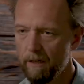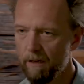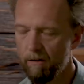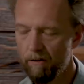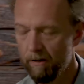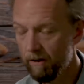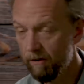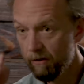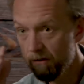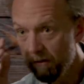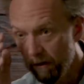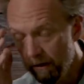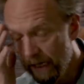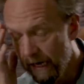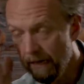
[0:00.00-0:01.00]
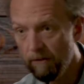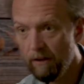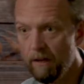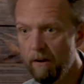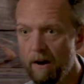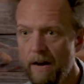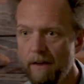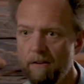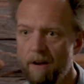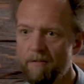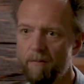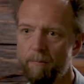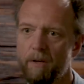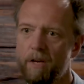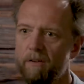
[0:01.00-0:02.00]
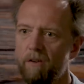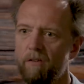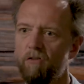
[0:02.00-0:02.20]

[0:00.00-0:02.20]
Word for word: You can't take your eyes off him because